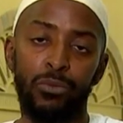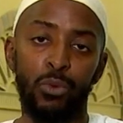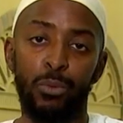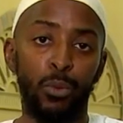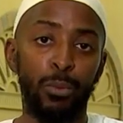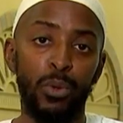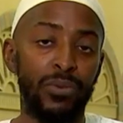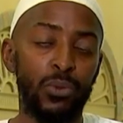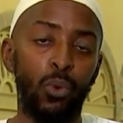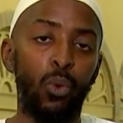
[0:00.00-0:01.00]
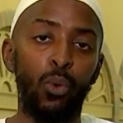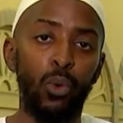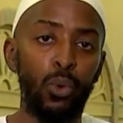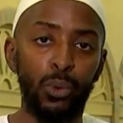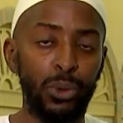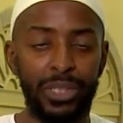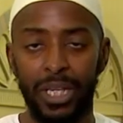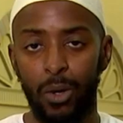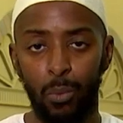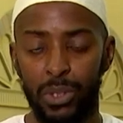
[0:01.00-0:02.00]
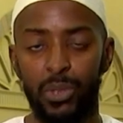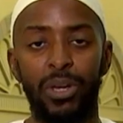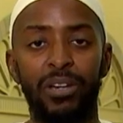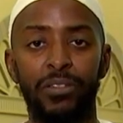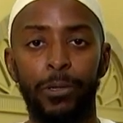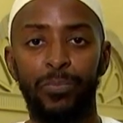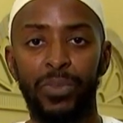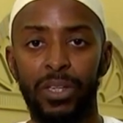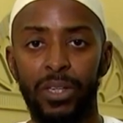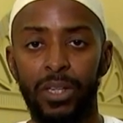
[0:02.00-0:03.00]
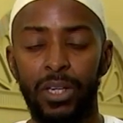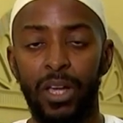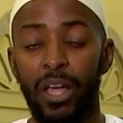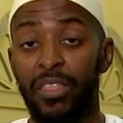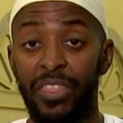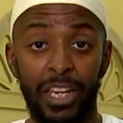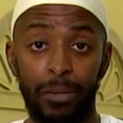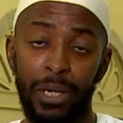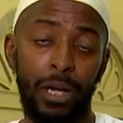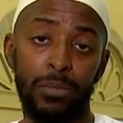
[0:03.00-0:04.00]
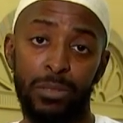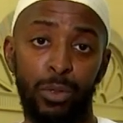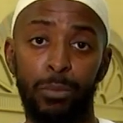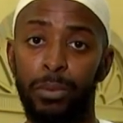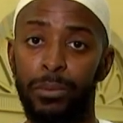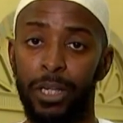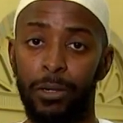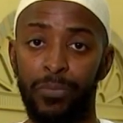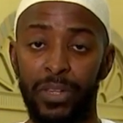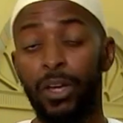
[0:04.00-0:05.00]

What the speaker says: removes all doubt whatsoever, then it becomes a problem now.